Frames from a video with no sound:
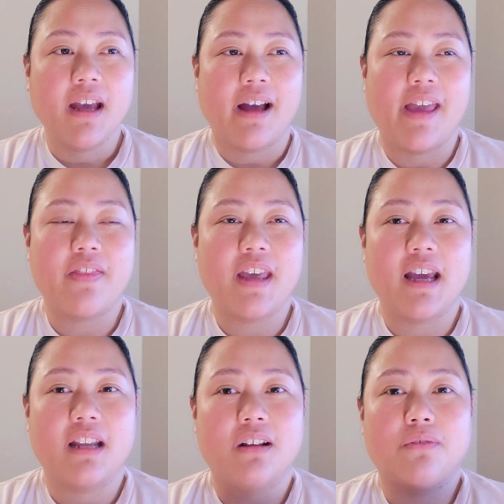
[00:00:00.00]
and
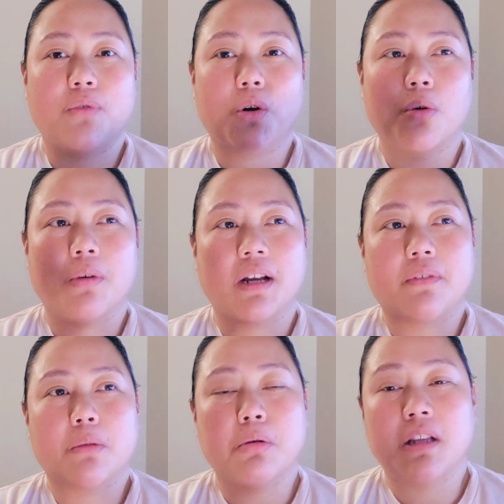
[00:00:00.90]
then for
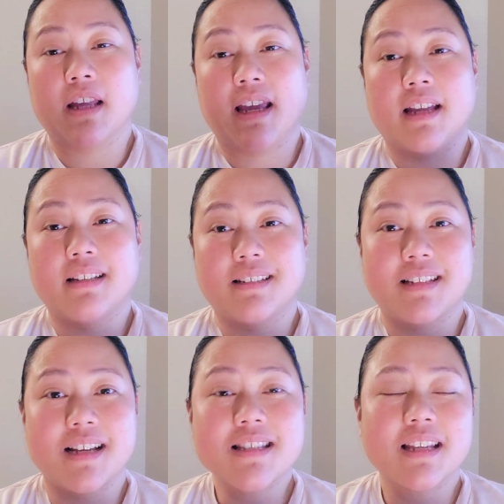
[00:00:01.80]
whatever plant
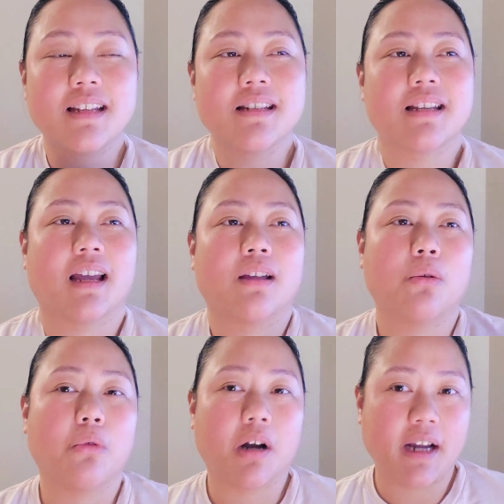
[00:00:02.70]
doesn't
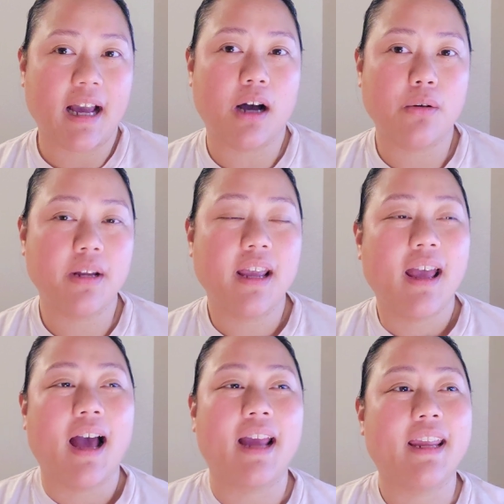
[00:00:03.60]
work out,
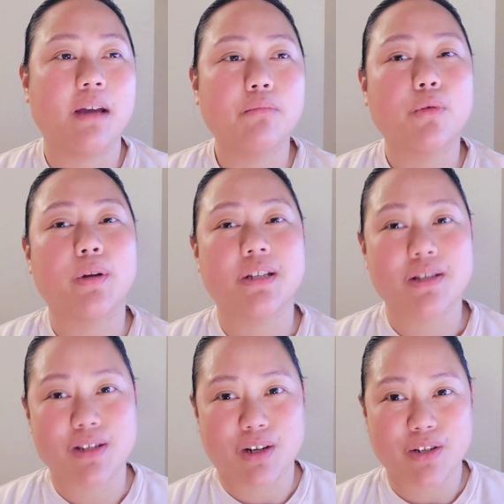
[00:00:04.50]
I am going
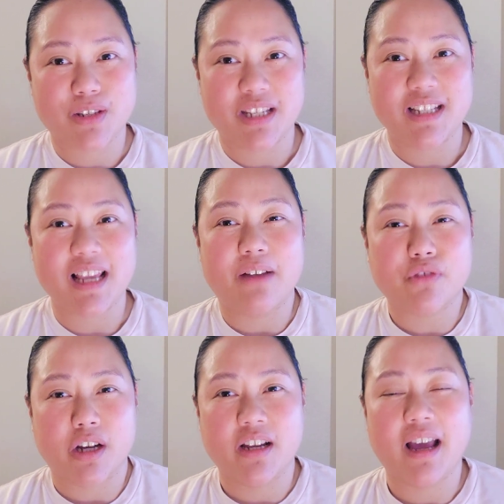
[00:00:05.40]
to start seeds
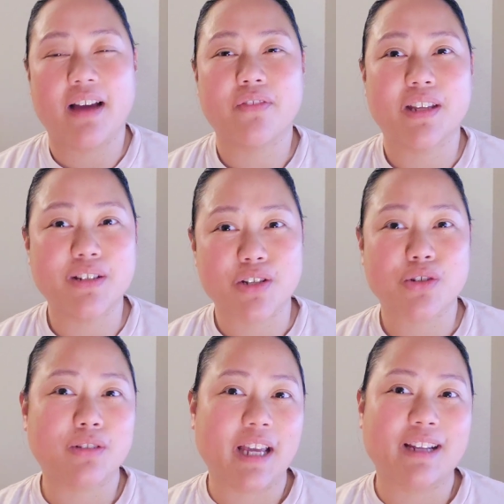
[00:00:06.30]
after I have the
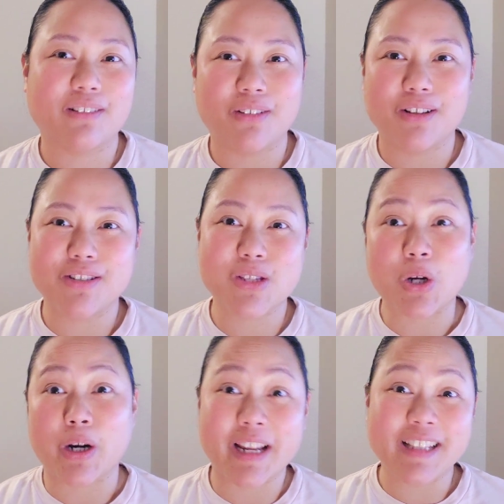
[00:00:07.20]
initial
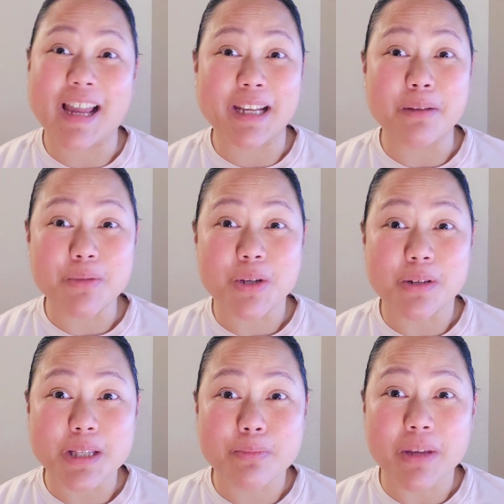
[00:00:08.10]
starting lineup, so
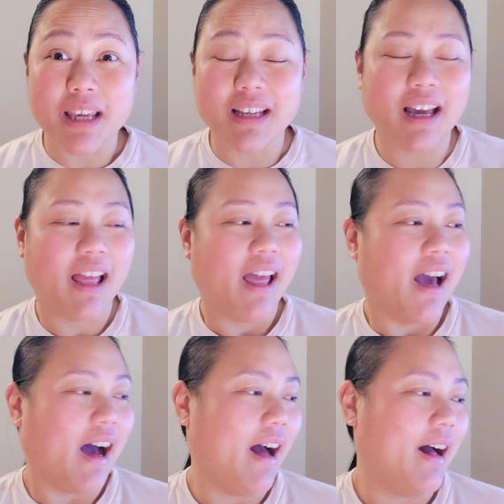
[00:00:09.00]
to speak.
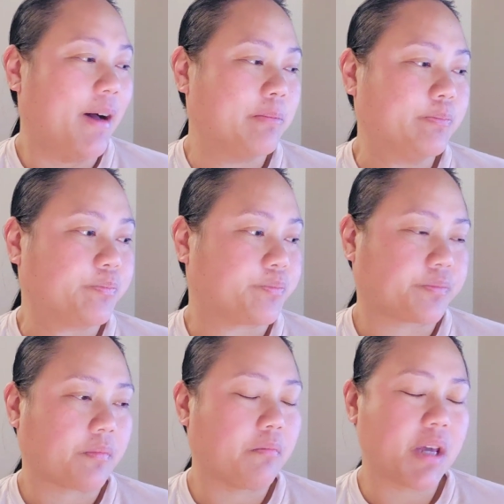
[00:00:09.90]

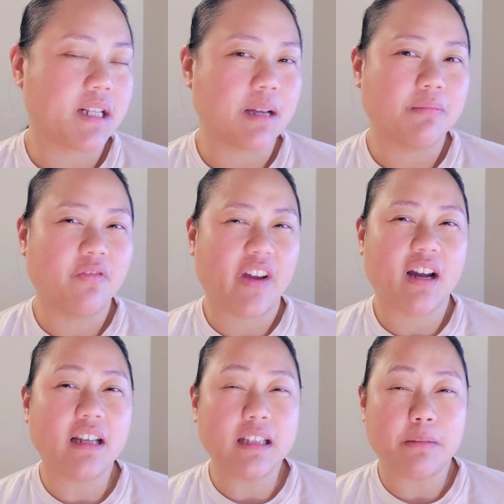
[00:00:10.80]
Because I'm
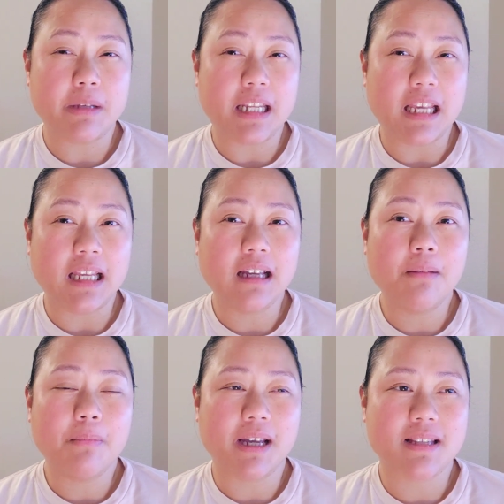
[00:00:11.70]
very limiting
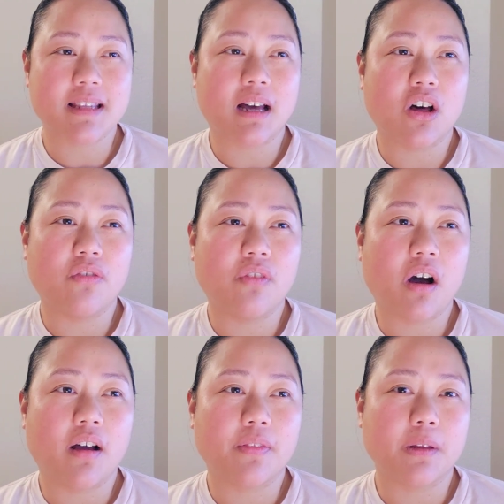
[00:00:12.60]
myself
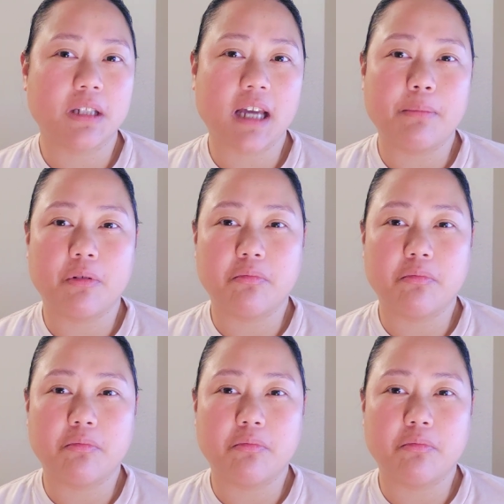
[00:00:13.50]
on the type of